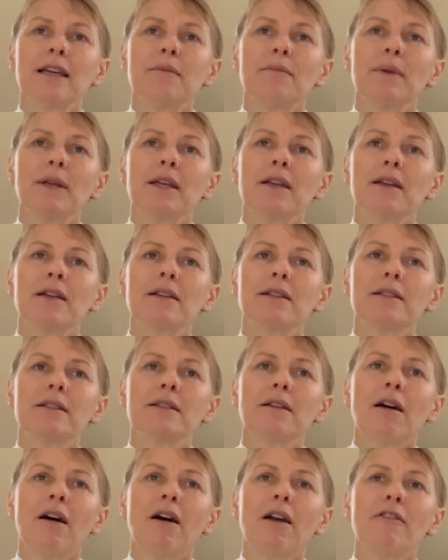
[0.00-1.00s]

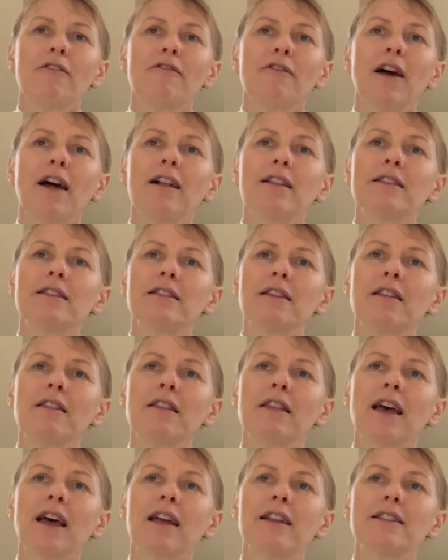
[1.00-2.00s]
because I felt
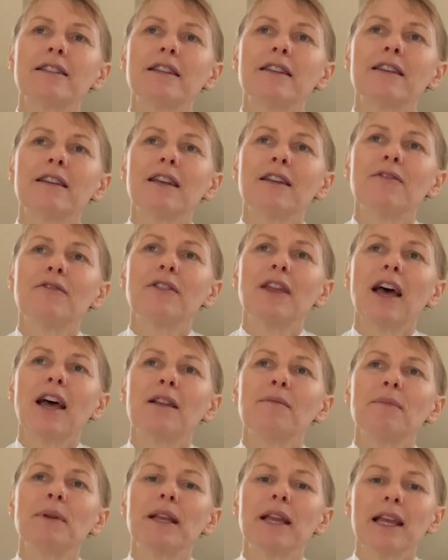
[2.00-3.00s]
that if that
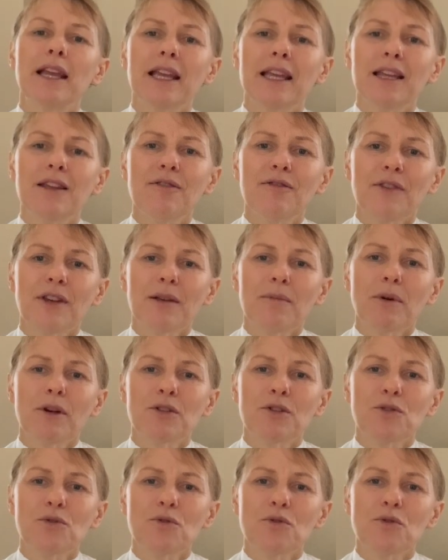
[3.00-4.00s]
had been Evie, my
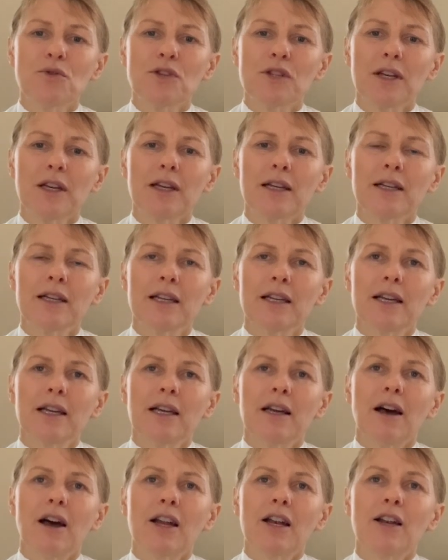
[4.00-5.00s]
daughter,
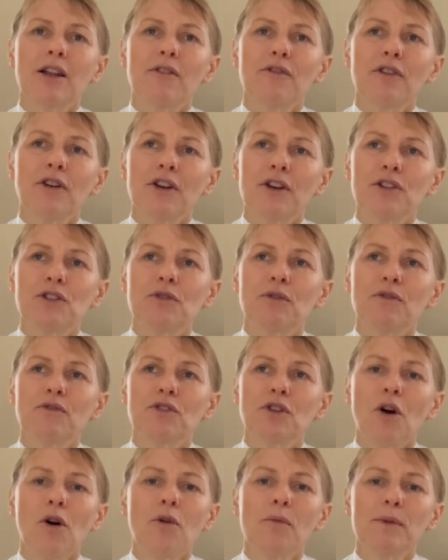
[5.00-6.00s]
I'd love her to have
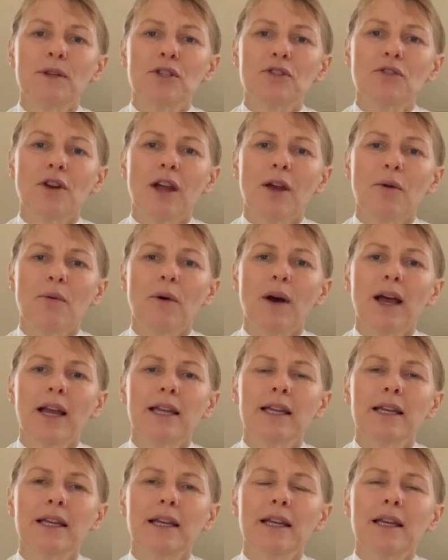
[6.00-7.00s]
told me straight away.
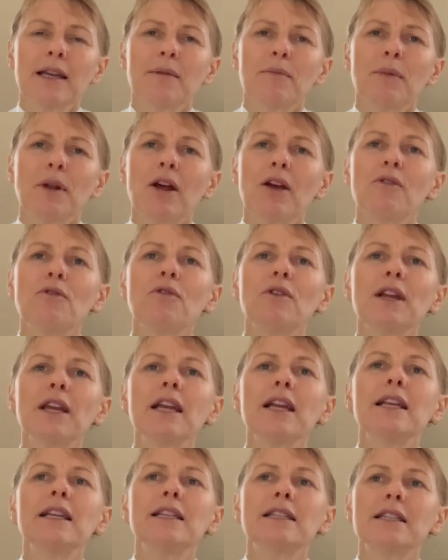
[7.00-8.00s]
But I
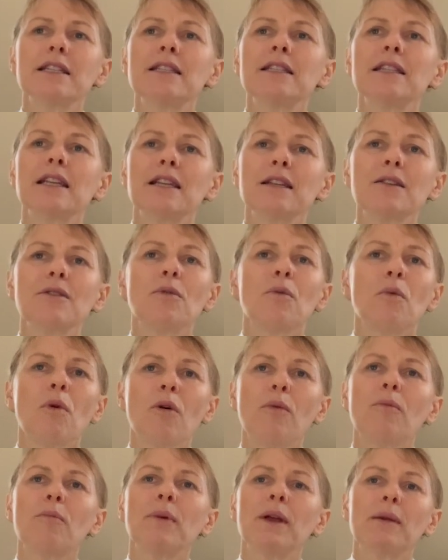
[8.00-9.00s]
really just didn't
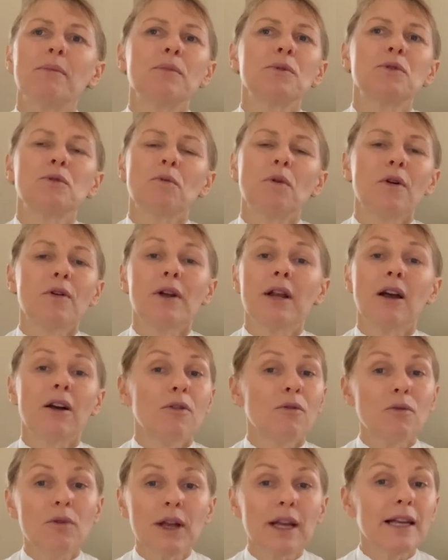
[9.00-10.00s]
want people to worry. I
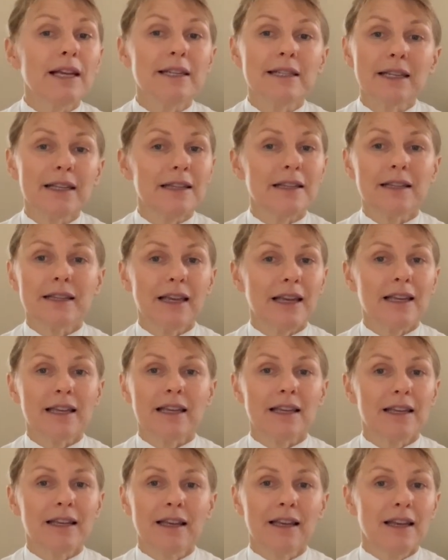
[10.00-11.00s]
really didn't
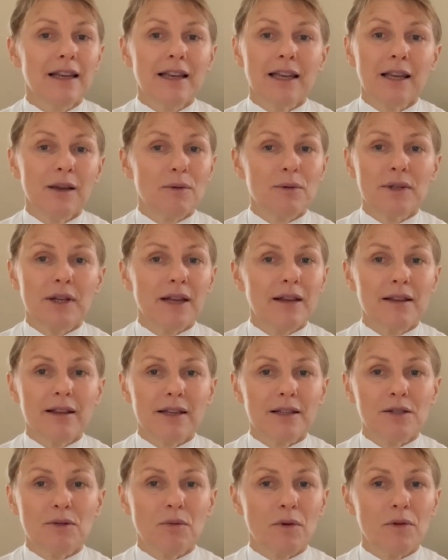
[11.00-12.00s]
think it was
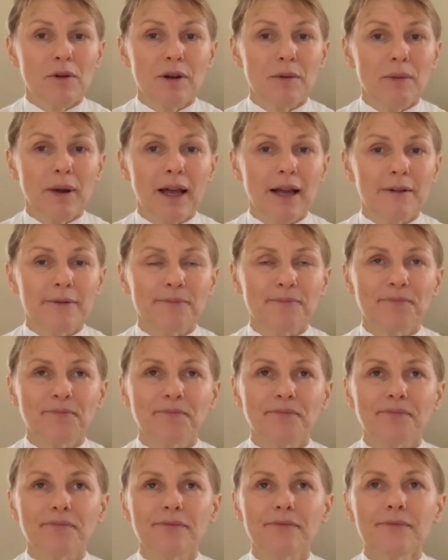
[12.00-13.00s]
anything to worry about.
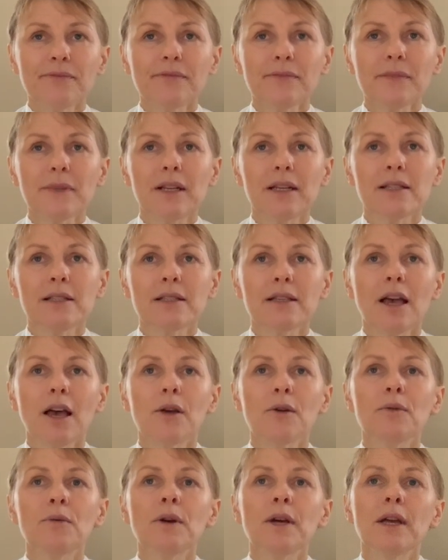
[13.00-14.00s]
So